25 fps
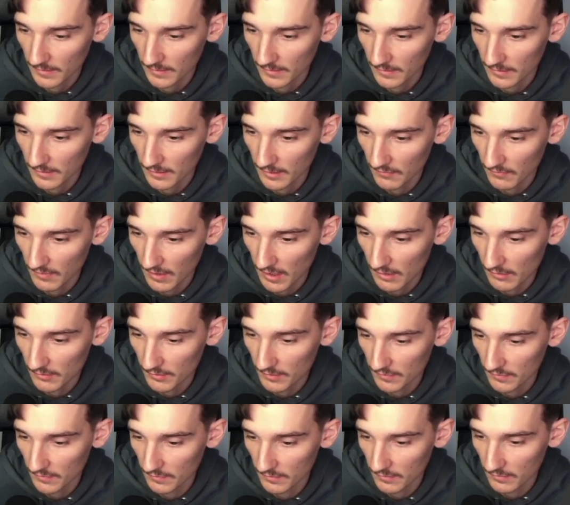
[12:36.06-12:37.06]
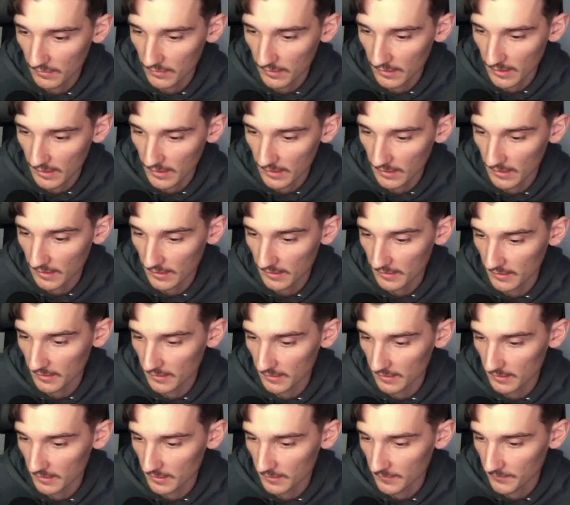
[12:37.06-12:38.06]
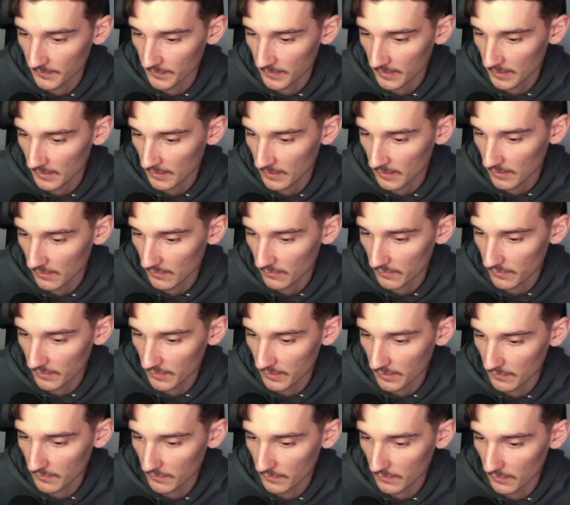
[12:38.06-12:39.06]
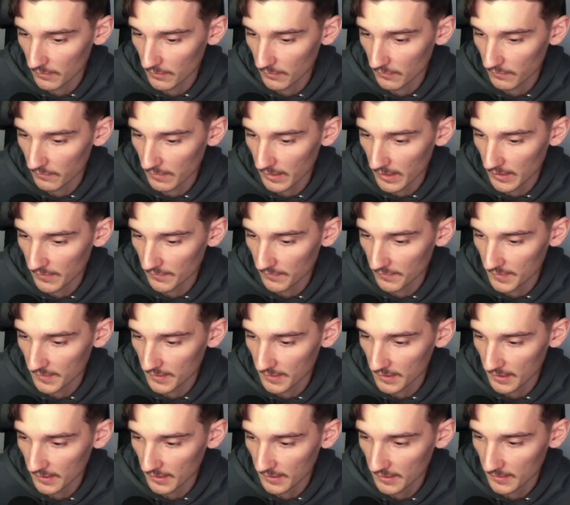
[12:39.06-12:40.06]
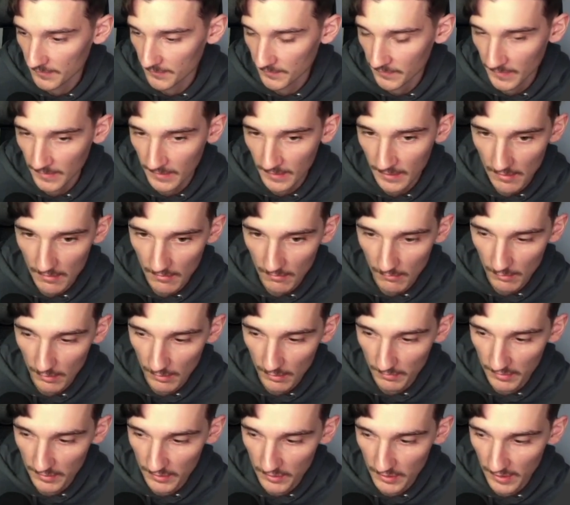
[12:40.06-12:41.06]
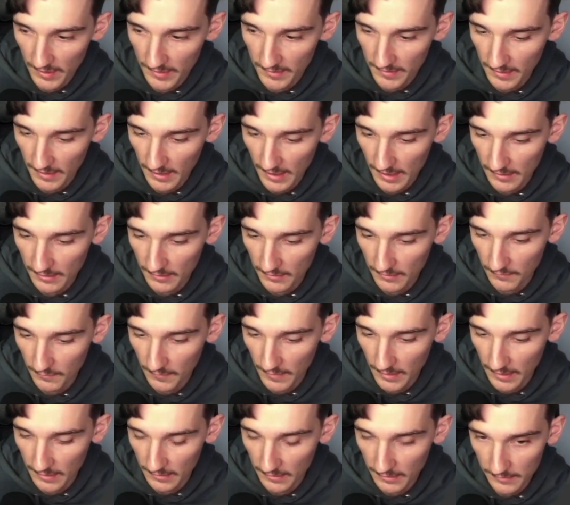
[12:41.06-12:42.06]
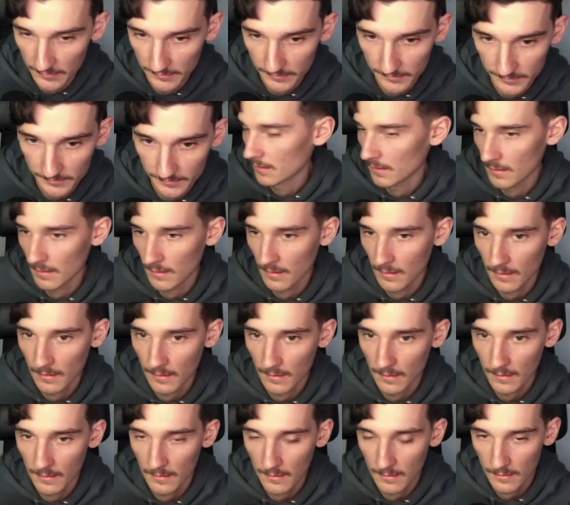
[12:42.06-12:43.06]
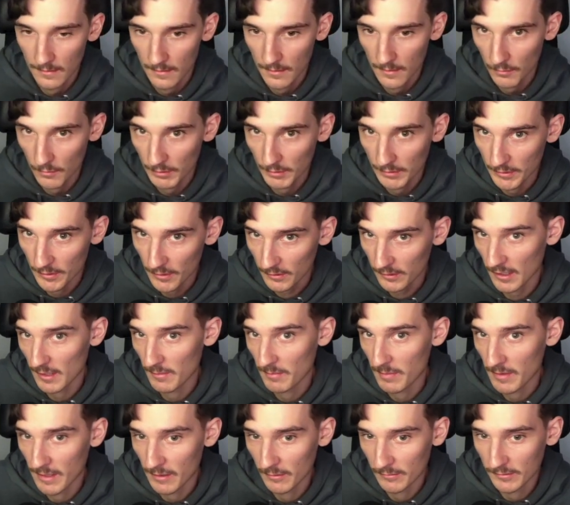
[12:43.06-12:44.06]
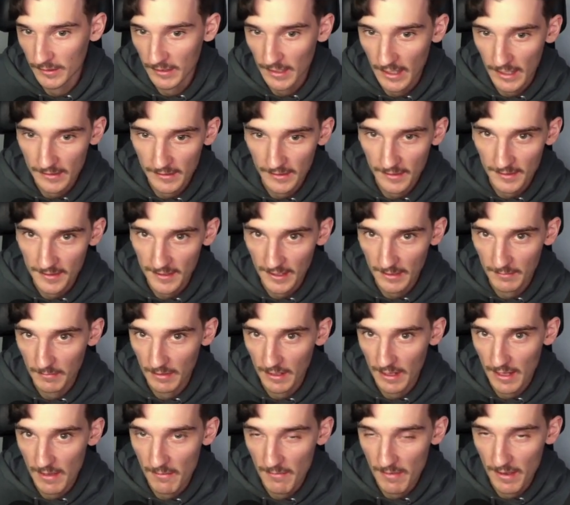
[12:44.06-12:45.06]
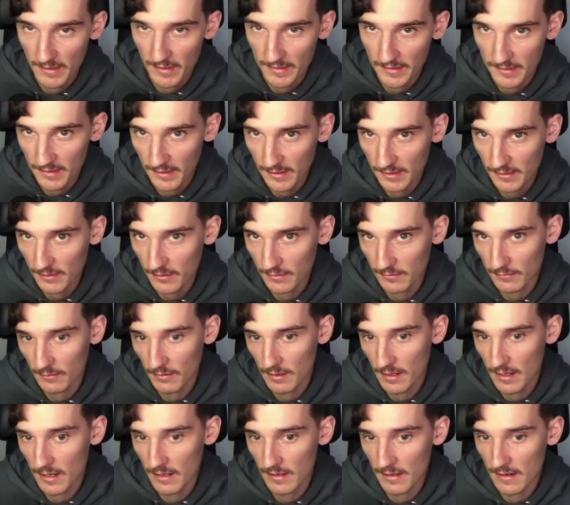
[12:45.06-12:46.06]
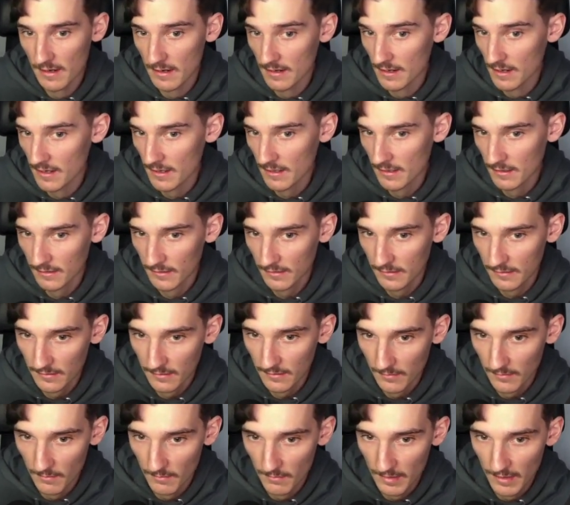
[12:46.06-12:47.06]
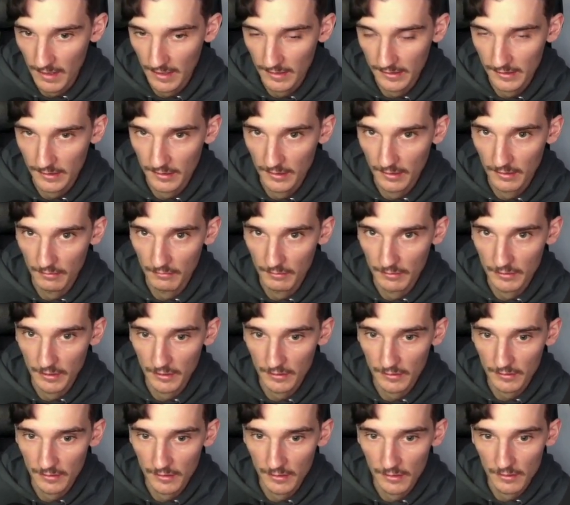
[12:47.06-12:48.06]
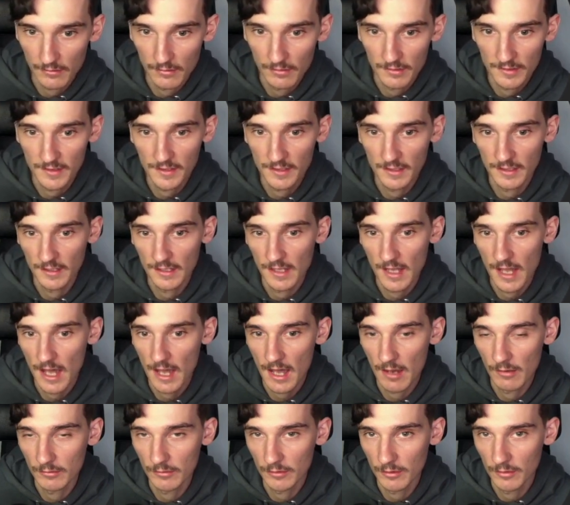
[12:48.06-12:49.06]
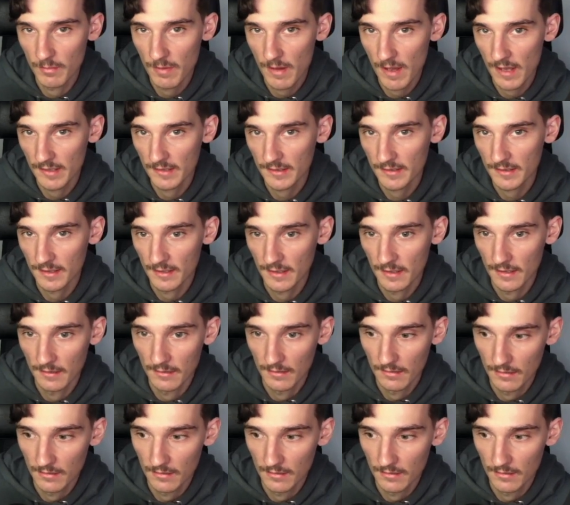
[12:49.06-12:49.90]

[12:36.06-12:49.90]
the values for the indexes 3, 4, 5, 6 will be just undefined. We talked about adding some elements into an array, but we don't know still how to pass a